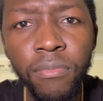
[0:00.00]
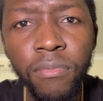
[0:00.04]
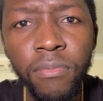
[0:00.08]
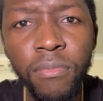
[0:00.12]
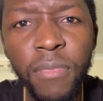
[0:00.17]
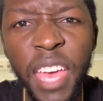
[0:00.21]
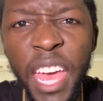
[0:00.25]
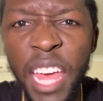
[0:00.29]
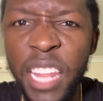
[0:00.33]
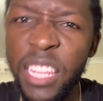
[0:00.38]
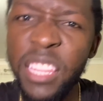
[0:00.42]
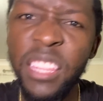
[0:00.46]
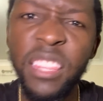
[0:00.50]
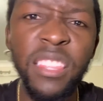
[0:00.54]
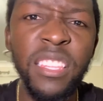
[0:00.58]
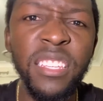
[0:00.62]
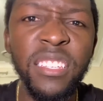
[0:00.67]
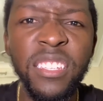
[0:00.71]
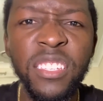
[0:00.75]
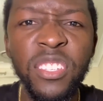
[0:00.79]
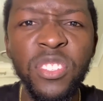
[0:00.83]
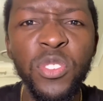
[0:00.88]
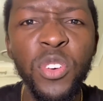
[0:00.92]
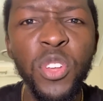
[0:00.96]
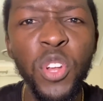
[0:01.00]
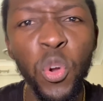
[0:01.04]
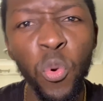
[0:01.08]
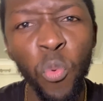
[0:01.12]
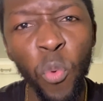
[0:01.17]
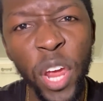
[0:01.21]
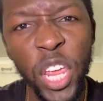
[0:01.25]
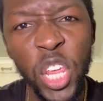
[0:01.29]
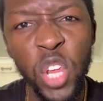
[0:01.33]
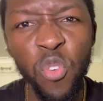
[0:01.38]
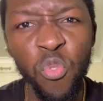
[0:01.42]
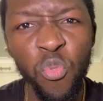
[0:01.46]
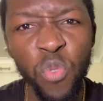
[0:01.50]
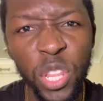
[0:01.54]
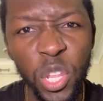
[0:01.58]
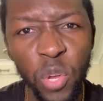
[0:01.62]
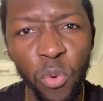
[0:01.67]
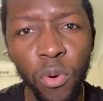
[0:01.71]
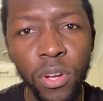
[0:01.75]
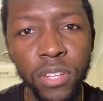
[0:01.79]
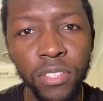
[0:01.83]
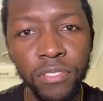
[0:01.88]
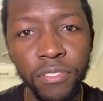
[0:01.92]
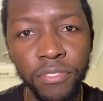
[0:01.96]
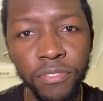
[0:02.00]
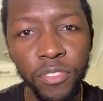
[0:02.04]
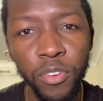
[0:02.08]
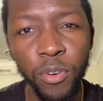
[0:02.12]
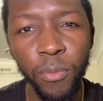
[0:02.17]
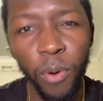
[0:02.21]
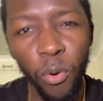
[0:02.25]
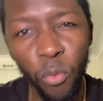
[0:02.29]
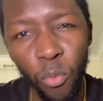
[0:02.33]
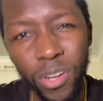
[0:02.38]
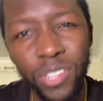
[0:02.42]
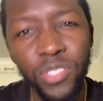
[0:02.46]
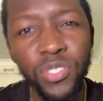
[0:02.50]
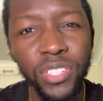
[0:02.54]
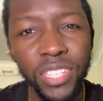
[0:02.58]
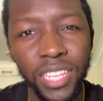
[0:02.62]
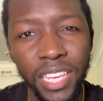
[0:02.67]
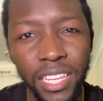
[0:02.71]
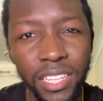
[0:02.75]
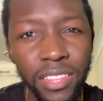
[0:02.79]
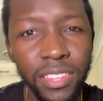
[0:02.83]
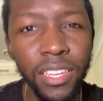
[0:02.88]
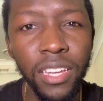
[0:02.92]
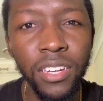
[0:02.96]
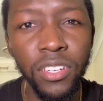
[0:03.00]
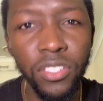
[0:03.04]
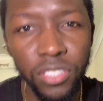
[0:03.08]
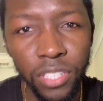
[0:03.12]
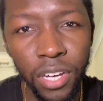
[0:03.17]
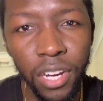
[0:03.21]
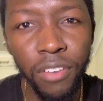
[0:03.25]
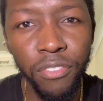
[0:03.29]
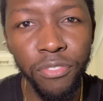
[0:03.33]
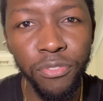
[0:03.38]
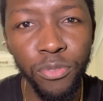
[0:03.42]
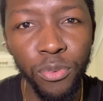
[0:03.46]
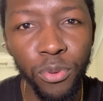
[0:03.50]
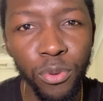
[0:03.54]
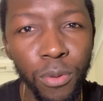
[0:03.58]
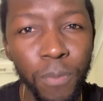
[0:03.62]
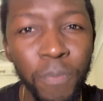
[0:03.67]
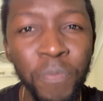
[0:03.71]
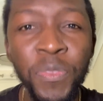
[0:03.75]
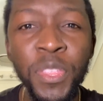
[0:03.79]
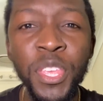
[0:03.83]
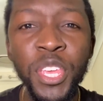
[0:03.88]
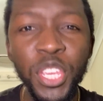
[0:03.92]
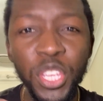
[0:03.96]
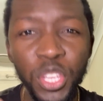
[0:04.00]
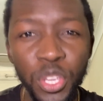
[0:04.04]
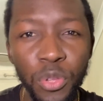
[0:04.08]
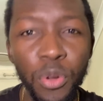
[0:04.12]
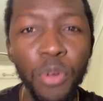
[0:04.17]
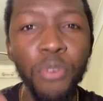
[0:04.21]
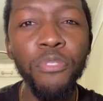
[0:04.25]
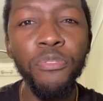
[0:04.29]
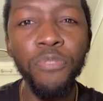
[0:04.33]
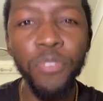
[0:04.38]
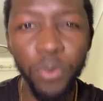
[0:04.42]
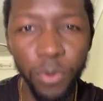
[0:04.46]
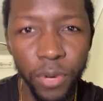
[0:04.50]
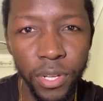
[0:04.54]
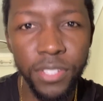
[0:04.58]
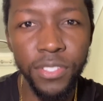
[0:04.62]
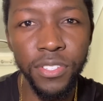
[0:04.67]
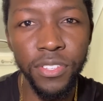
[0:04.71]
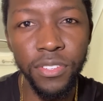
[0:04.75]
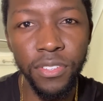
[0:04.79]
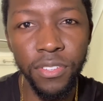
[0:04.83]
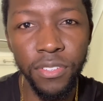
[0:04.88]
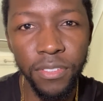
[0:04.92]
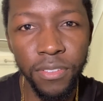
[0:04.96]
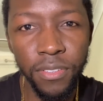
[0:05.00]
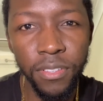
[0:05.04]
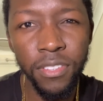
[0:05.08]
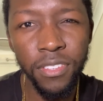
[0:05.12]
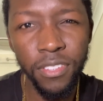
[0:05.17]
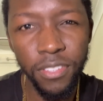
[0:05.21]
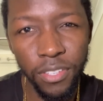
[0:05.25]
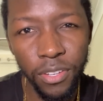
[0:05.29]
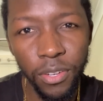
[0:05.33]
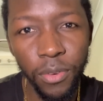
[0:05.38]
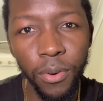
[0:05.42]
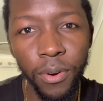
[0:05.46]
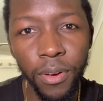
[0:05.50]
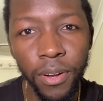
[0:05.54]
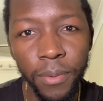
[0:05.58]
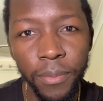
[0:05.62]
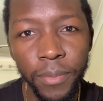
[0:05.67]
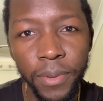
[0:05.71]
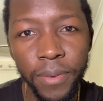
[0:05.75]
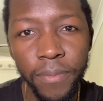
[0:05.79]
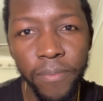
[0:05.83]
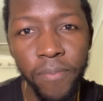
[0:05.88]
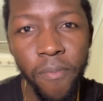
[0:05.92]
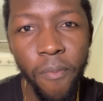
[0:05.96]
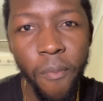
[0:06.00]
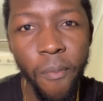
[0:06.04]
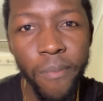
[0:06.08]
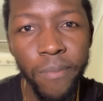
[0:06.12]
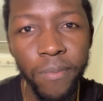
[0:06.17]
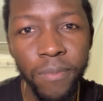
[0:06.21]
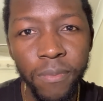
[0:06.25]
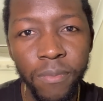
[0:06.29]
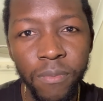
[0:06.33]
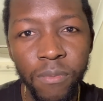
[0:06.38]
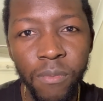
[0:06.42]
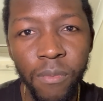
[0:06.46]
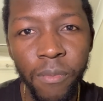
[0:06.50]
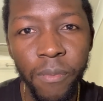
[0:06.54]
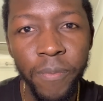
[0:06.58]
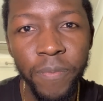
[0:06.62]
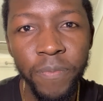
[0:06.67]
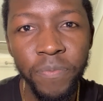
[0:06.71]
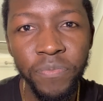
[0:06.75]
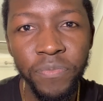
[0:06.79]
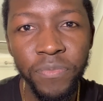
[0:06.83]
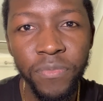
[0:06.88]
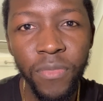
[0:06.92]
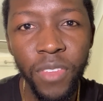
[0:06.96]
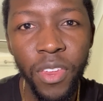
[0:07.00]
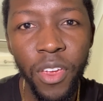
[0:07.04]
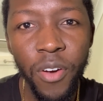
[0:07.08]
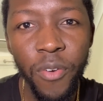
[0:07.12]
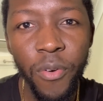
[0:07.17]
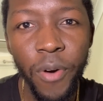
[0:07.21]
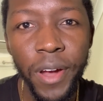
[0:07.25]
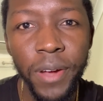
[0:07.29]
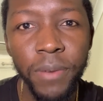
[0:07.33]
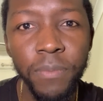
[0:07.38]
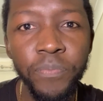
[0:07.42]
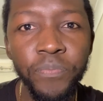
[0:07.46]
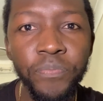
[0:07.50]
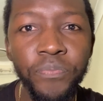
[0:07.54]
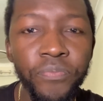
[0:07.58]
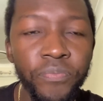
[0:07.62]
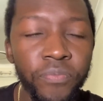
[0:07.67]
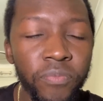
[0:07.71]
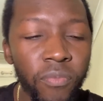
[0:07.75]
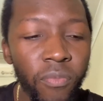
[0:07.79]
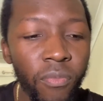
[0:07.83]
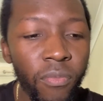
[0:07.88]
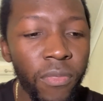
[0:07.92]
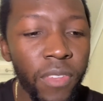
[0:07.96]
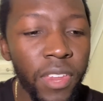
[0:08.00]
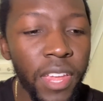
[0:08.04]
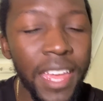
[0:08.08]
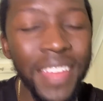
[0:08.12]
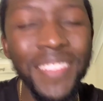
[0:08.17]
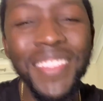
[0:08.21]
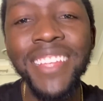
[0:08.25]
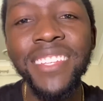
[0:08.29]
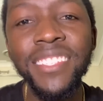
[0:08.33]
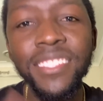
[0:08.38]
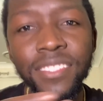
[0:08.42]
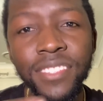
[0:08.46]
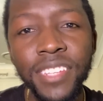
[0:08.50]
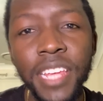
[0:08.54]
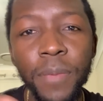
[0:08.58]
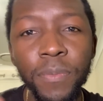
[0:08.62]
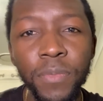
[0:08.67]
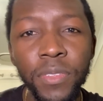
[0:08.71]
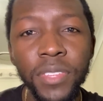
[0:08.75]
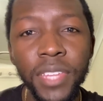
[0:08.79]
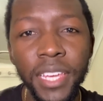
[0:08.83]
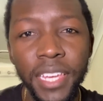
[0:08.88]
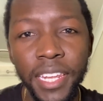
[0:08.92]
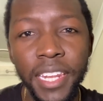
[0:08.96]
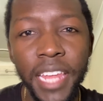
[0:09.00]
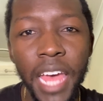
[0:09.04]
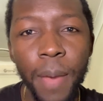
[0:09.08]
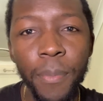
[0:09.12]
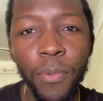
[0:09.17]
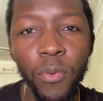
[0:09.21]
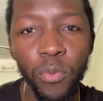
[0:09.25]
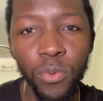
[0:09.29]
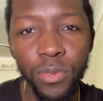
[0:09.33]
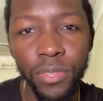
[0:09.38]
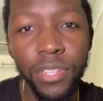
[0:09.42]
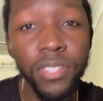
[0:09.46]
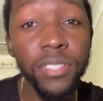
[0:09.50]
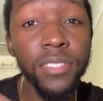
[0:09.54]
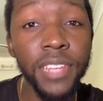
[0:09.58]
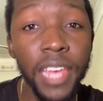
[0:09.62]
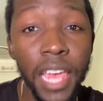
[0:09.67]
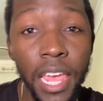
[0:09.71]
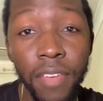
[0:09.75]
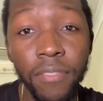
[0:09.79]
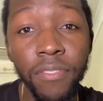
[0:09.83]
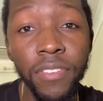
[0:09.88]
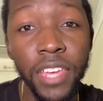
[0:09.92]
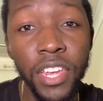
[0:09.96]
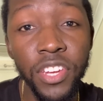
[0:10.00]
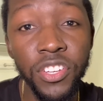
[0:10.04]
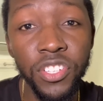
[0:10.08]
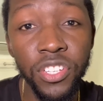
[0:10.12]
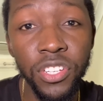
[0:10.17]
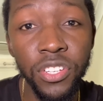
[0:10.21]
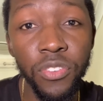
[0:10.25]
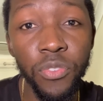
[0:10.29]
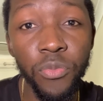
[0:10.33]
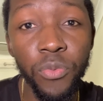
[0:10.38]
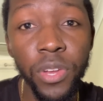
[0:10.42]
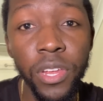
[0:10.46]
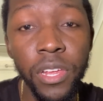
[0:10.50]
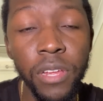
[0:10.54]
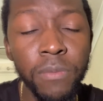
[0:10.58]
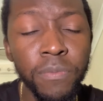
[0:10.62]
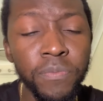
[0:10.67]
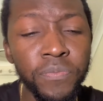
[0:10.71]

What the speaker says: and there's a certain way you really want to feel, but once you eat that junk food, you don't feel as good. You know what I mean? Right? And that's the same thing that can happen with this aviation career.